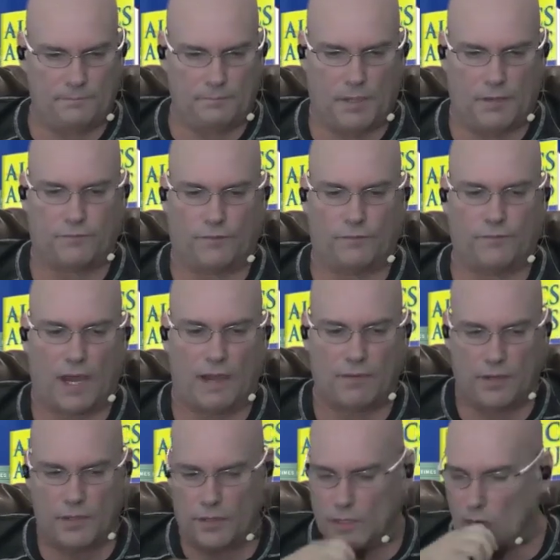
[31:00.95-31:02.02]
but for
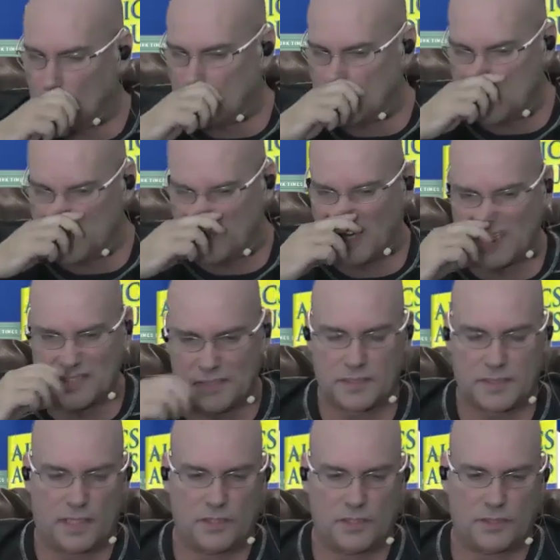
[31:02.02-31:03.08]
$500 US instead of